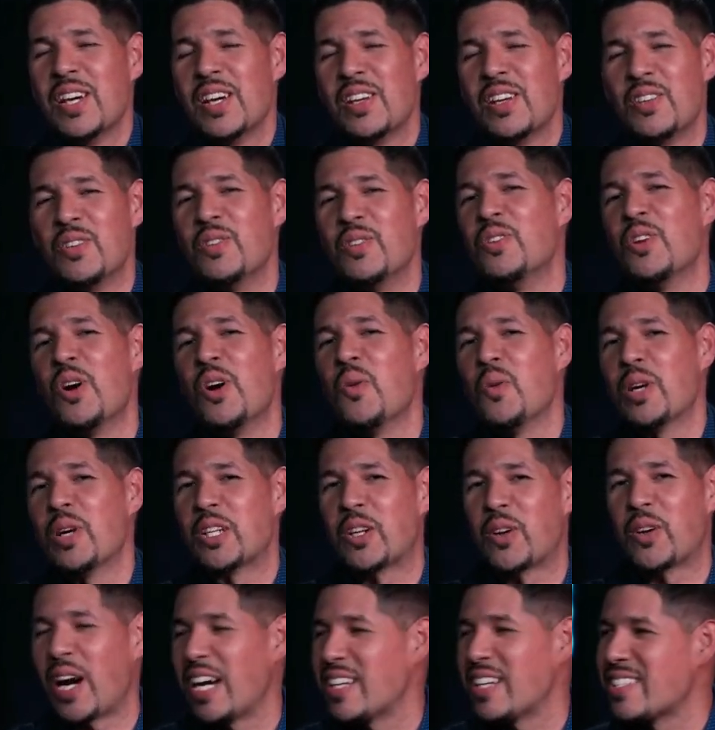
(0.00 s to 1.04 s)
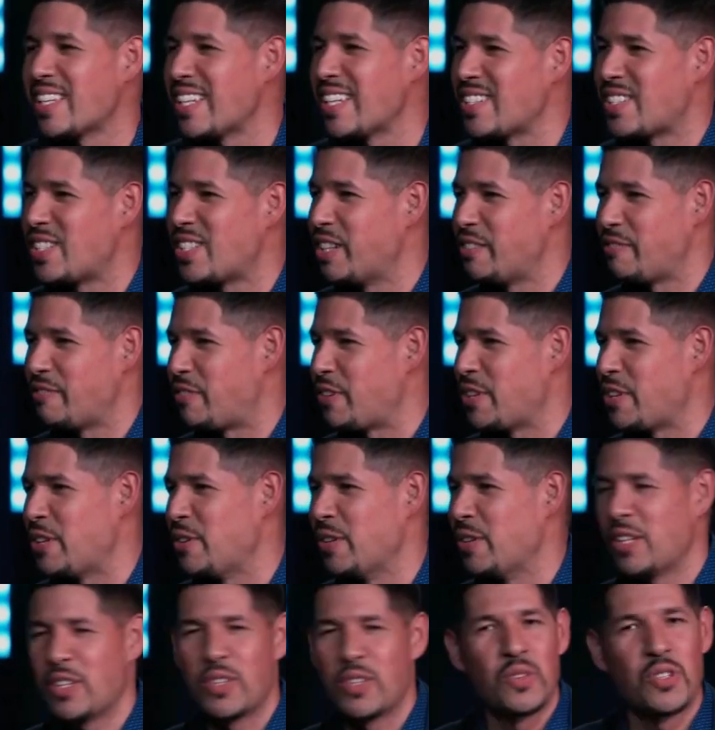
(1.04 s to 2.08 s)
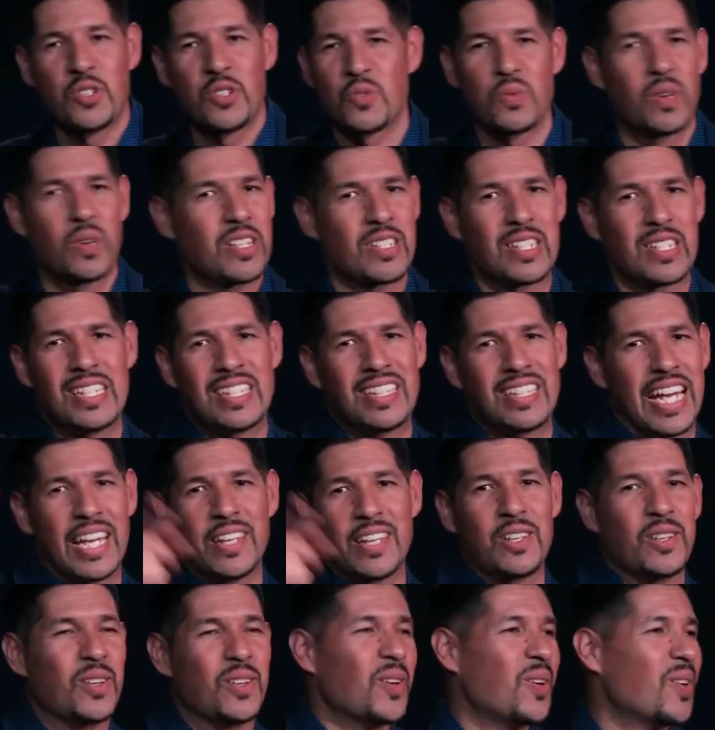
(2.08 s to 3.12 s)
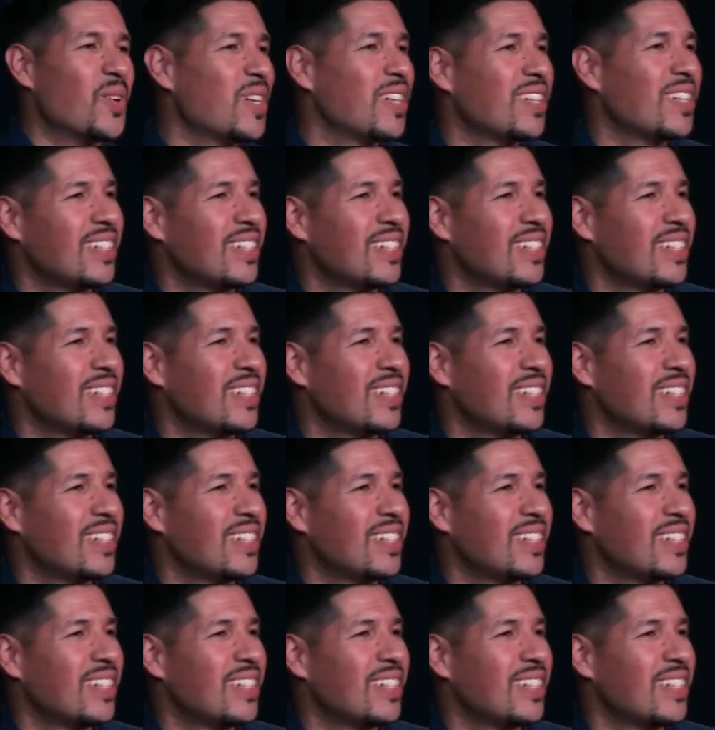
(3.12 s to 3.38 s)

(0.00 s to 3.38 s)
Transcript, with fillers: you know what Christ has done for you and you just want to say, Thank you, Lord.